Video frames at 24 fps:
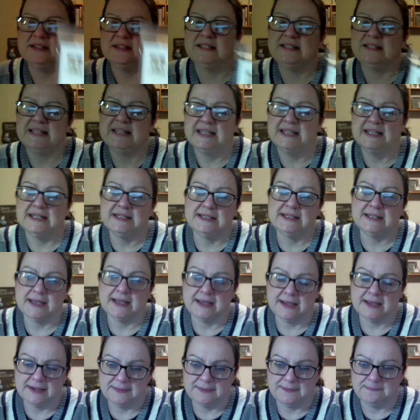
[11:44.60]
did
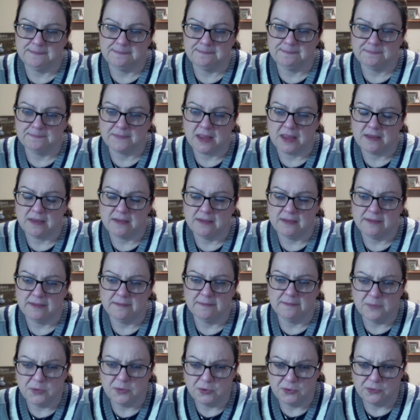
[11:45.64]
the
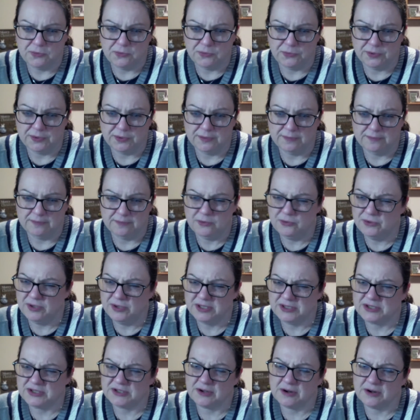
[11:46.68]
Moon and
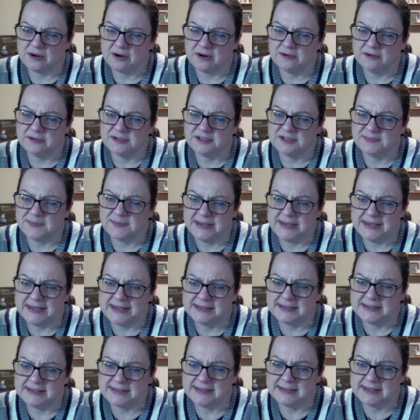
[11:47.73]
Stars
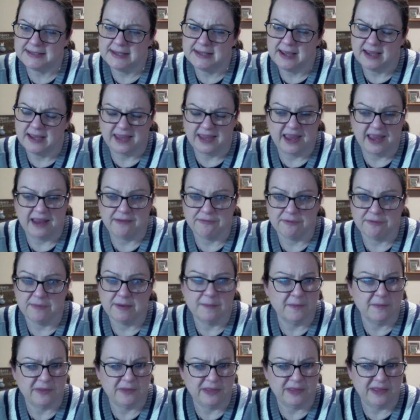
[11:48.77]
piece. I can't
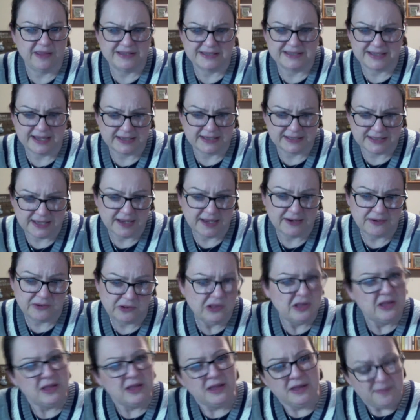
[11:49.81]
remember the exact title,
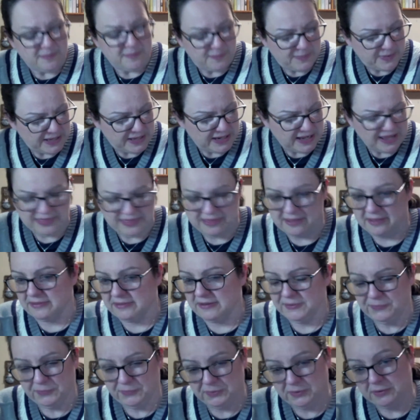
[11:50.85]
but I thought
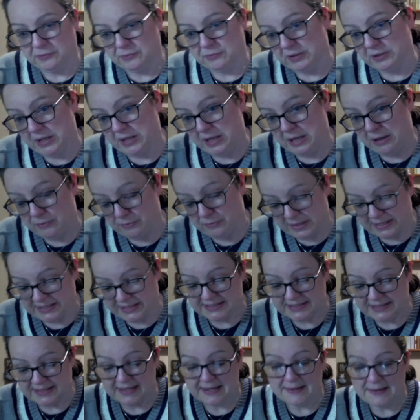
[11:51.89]
this would look really cute next
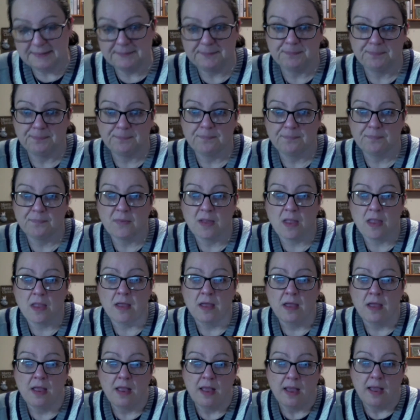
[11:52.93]
to that.
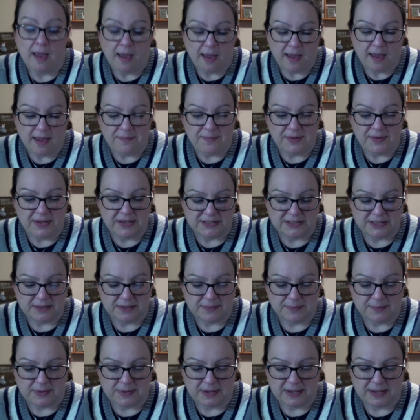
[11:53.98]
I picked
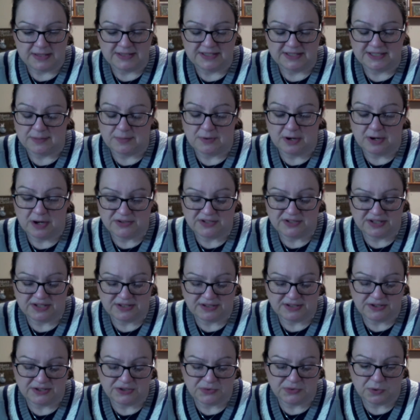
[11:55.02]
up Summerhouse
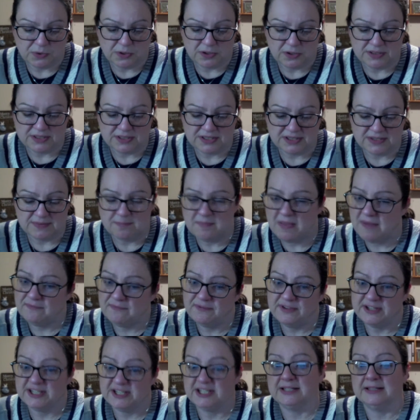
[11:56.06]
Stitchworks
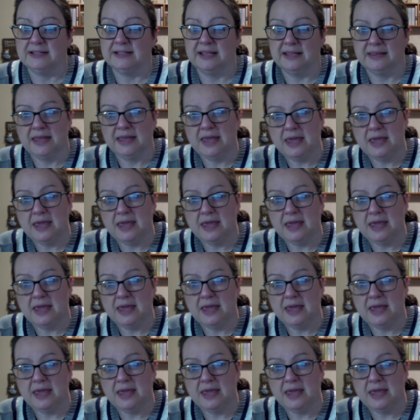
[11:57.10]
Memphis Lily.